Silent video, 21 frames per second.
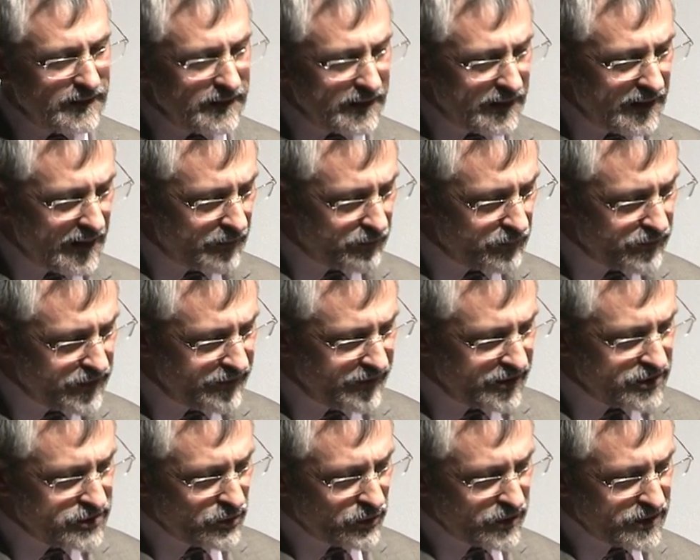And
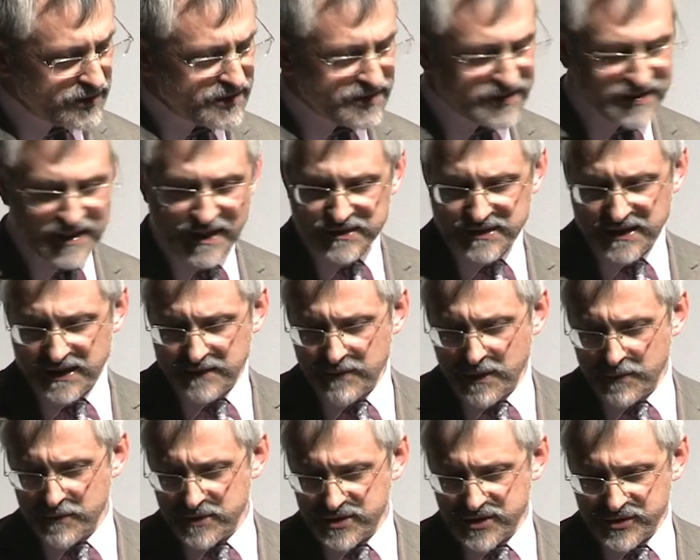the Victorian Society at
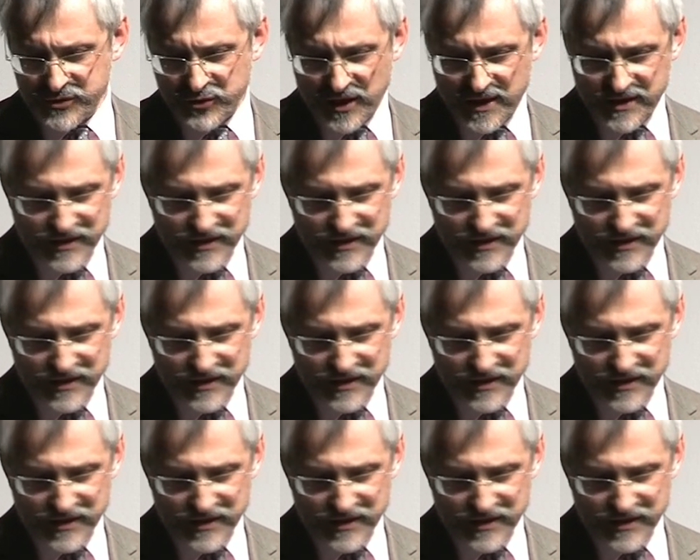the moment is